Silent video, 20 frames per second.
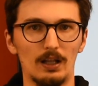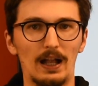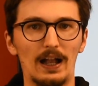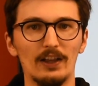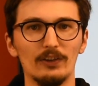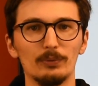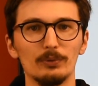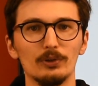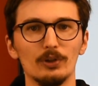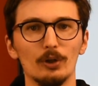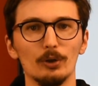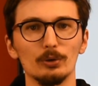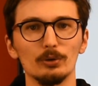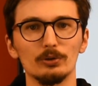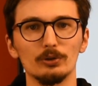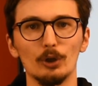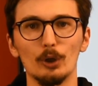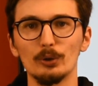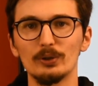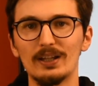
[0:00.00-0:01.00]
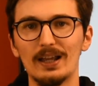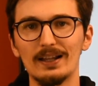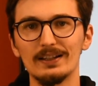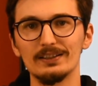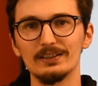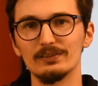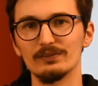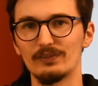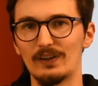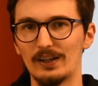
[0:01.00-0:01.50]
As we know, GoDaddy
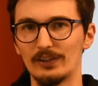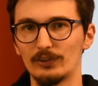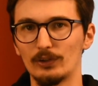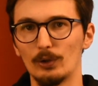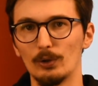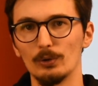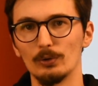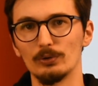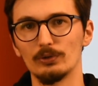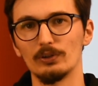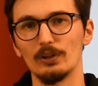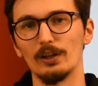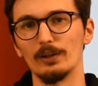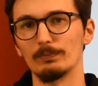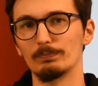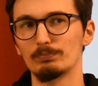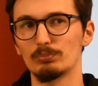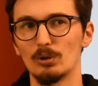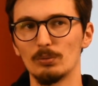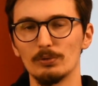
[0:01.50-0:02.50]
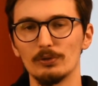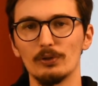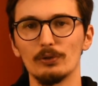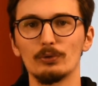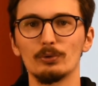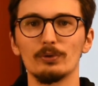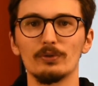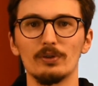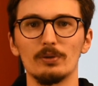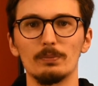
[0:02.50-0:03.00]
and FastHost are probably the
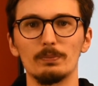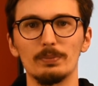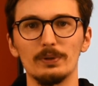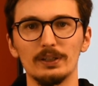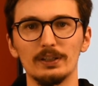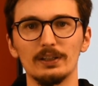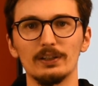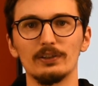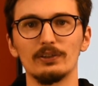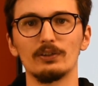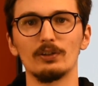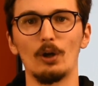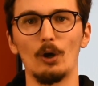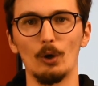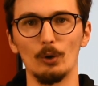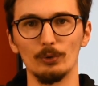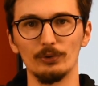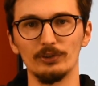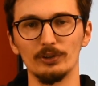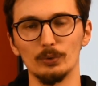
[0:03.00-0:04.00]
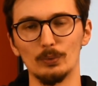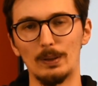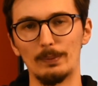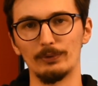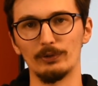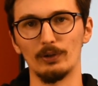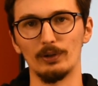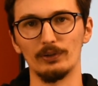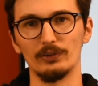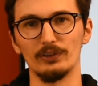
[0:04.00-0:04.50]
two of the biggest hosting
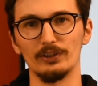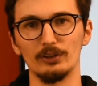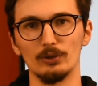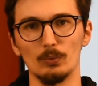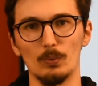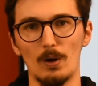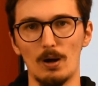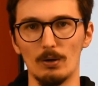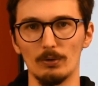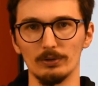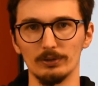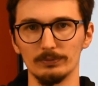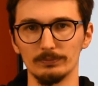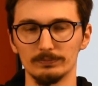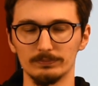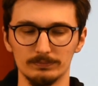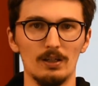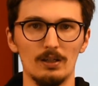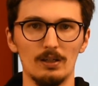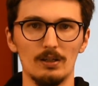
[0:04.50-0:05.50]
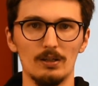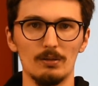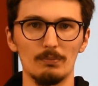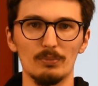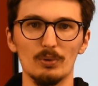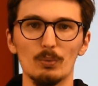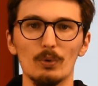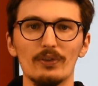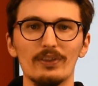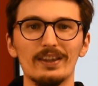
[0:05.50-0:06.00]
websites in the world.
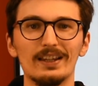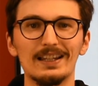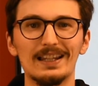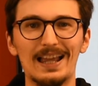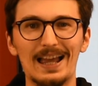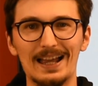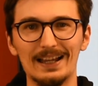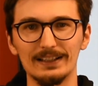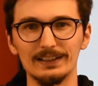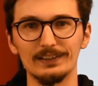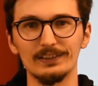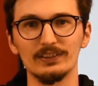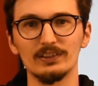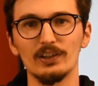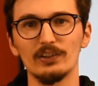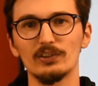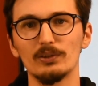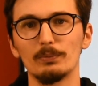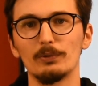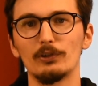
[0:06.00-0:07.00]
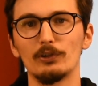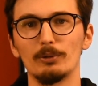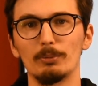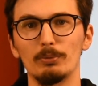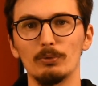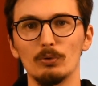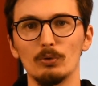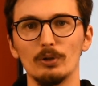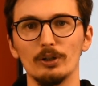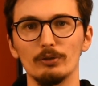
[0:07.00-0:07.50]
But what they lack is customer
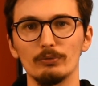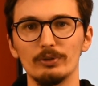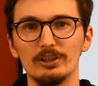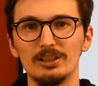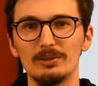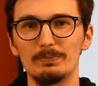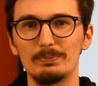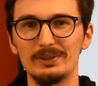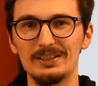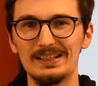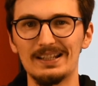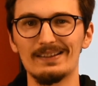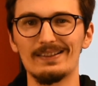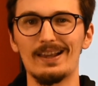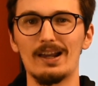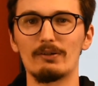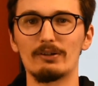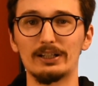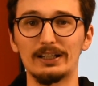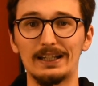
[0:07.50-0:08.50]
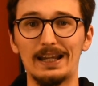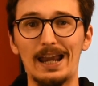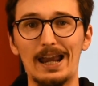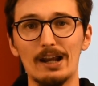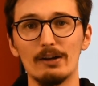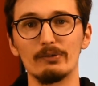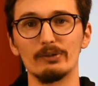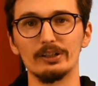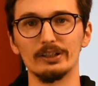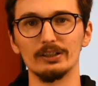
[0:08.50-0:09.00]
support and really being there and
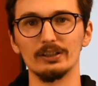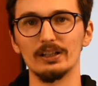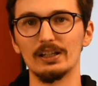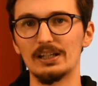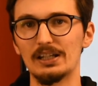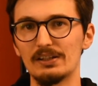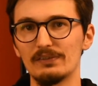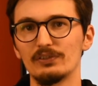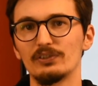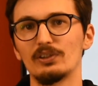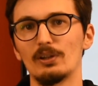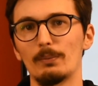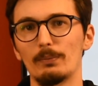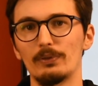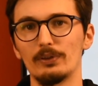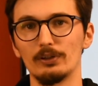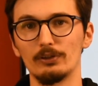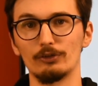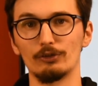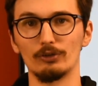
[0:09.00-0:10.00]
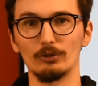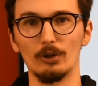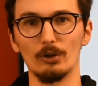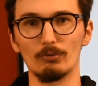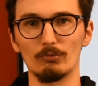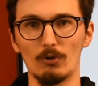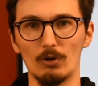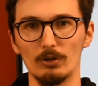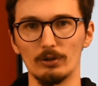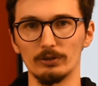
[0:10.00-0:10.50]
caring if something should go
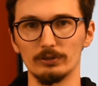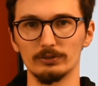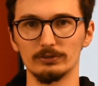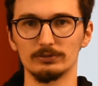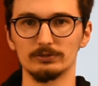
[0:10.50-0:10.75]
wrong.